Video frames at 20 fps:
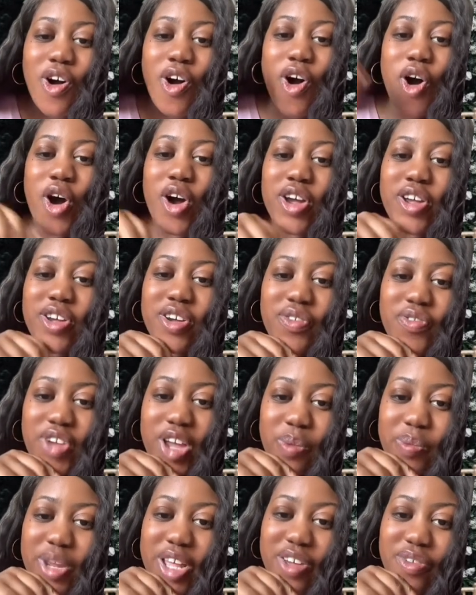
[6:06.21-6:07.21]
all your
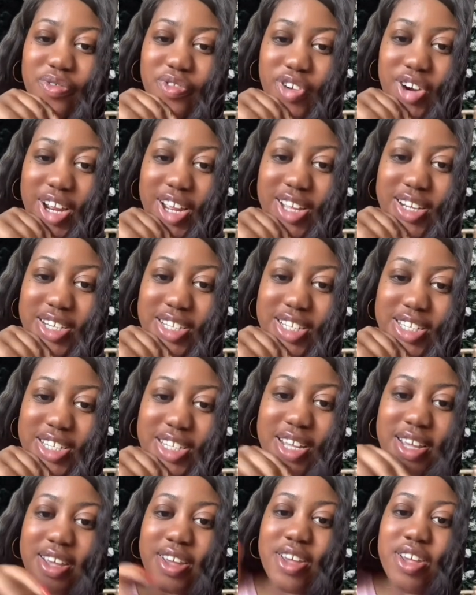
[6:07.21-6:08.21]
family and friends,
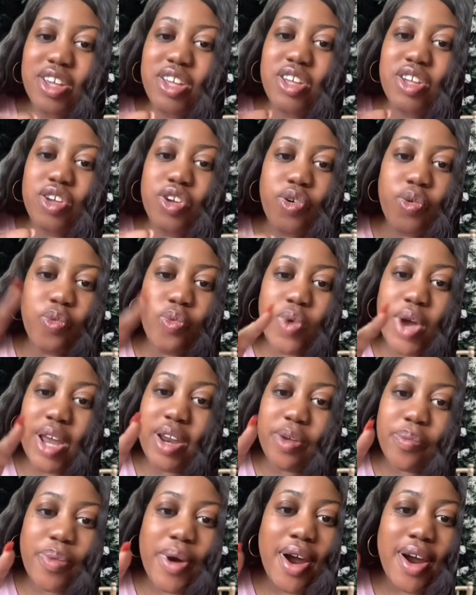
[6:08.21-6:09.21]
your
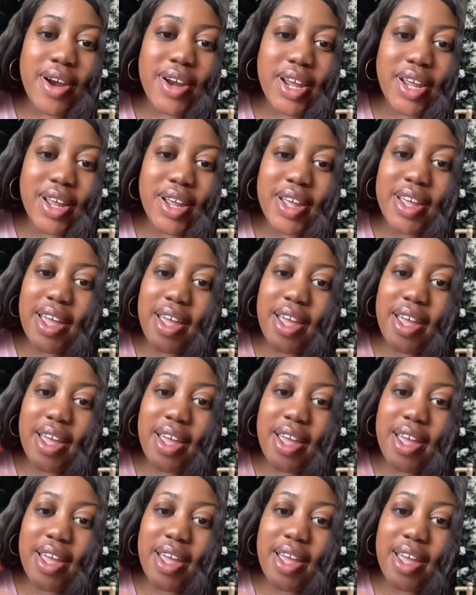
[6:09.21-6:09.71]
wedding party.